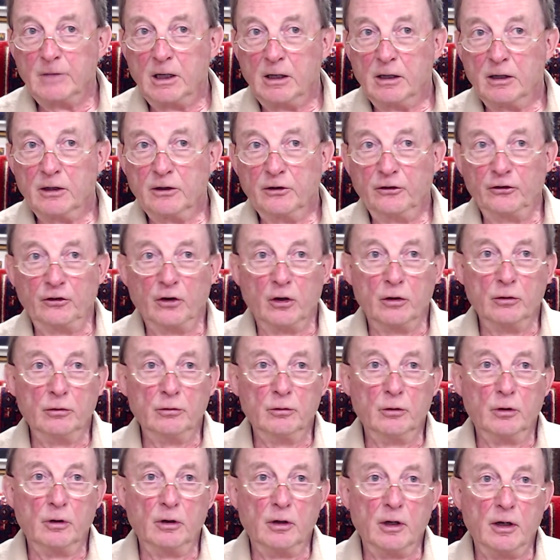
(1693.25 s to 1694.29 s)
So
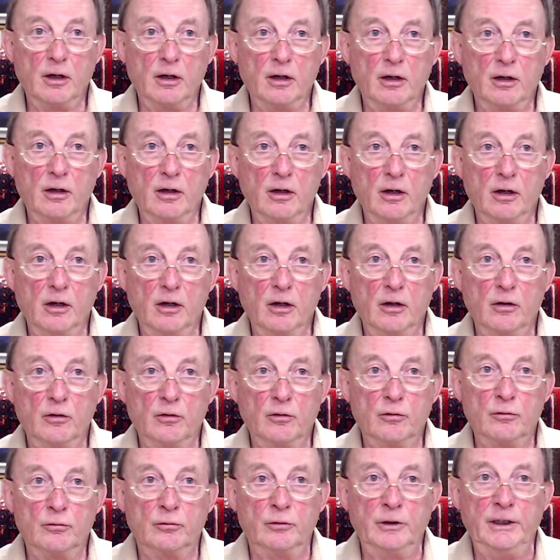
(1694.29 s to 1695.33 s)

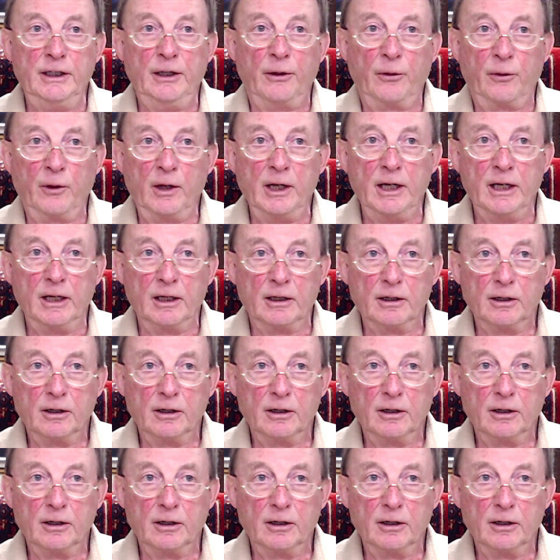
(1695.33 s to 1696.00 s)
rethink